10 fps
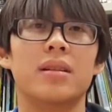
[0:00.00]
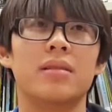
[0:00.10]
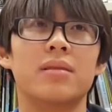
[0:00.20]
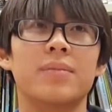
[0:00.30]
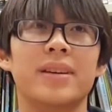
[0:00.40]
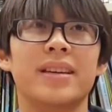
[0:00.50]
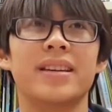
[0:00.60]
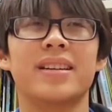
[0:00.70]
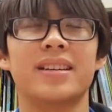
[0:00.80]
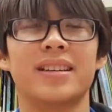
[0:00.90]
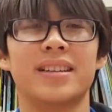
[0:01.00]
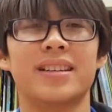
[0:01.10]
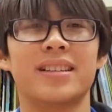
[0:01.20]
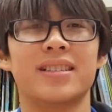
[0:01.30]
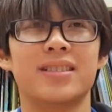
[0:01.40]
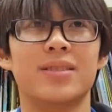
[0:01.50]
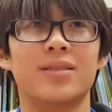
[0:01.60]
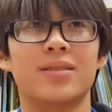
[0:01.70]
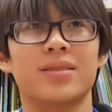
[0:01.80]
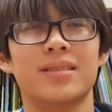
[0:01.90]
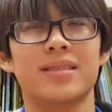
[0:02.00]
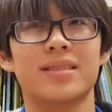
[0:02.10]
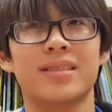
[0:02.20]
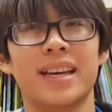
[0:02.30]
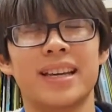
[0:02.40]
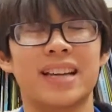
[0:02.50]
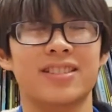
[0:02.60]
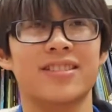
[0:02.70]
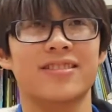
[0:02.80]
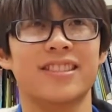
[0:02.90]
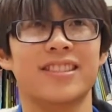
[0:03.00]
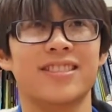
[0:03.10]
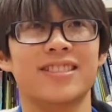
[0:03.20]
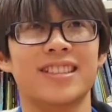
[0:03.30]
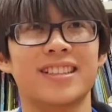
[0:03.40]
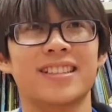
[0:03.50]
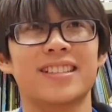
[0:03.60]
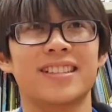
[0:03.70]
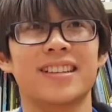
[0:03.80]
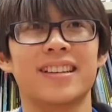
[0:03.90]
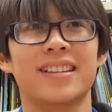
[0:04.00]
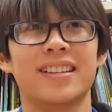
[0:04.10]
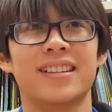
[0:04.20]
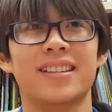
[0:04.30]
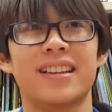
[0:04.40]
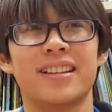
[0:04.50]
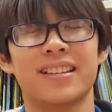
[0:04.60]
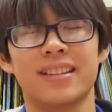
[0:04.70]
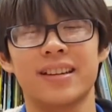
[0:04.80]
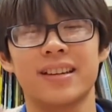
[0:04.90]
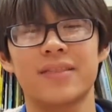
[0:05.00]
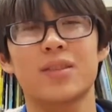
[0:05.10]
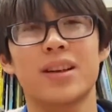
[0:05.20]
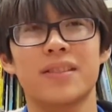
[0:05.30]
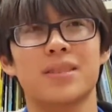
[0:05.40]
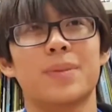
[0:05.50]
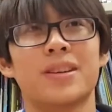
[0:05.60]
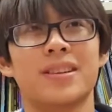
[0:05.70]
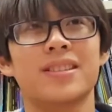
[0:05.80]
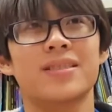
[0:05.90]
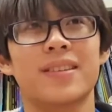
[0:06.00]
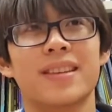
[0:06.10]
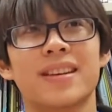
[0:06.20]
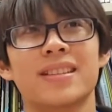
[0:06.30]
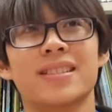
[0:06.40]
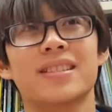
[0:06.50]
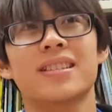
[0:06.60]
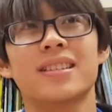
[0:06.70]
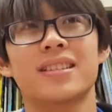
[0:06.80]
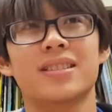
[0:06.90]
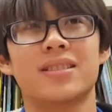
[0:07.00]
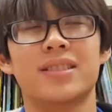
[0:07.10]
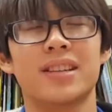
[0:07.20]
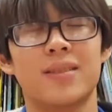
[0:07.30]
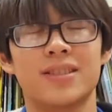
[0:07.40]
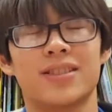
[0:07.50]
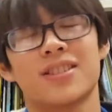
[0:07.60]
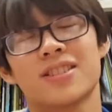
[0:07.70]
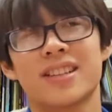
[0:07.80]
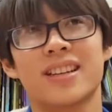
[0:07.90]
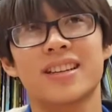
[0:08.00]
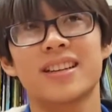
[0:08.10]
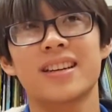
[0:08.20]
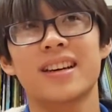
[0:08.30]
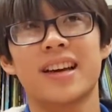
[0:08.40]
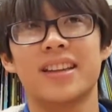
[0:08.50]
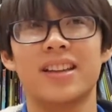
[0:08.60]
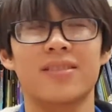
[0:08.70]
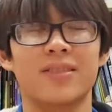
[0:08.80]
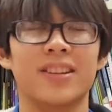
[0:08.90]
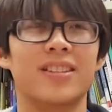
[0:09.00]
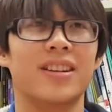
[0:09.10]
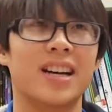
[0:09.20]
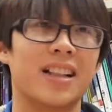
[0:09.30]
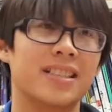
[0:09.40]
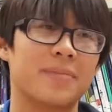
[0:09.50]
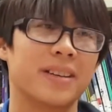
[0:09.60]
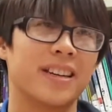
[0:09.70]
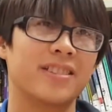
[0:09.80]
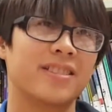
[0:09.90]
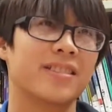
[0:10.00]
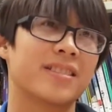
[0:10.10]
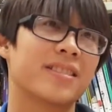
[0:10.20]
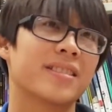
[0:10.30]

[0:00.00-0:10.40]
It would be uh, to take extracurriculars here. Like they, they, they give you a lot of experience with things, so take the ones you're interested in, and they look really good on college applications.